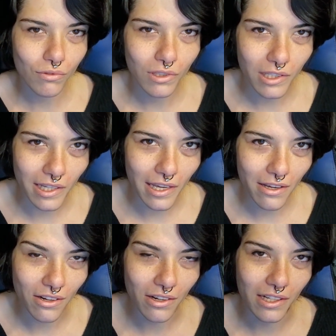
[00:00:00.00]
The
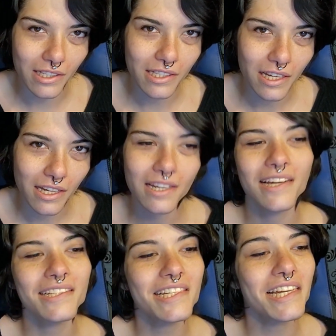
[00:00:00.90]
year is
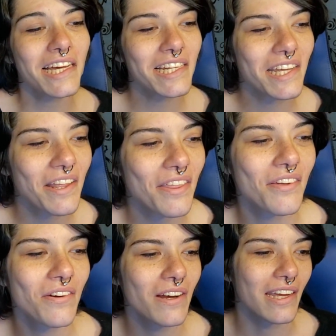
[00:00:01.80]

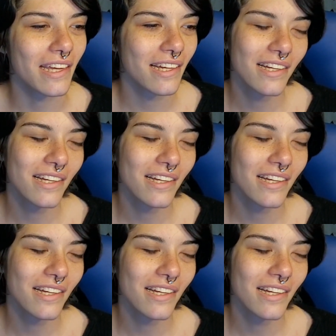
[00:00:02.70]
1993.